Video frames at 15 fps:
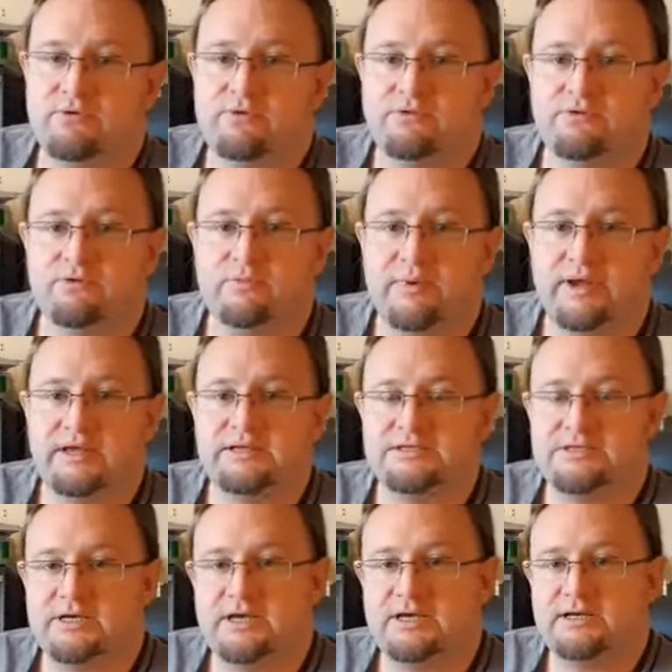through the
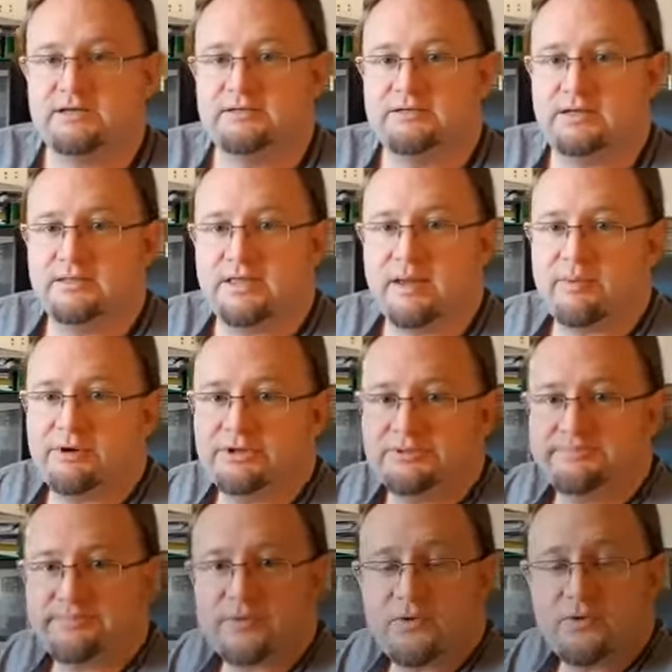paints and the airbrush.
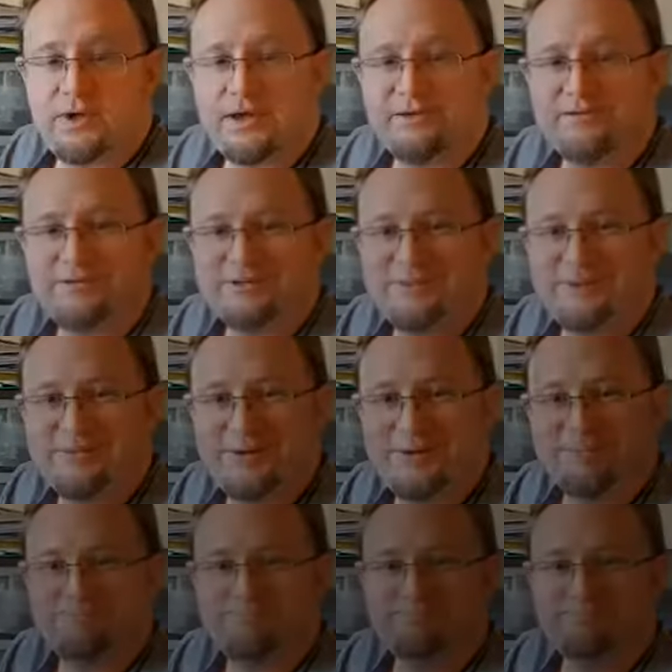Okay. I'll spin a bit.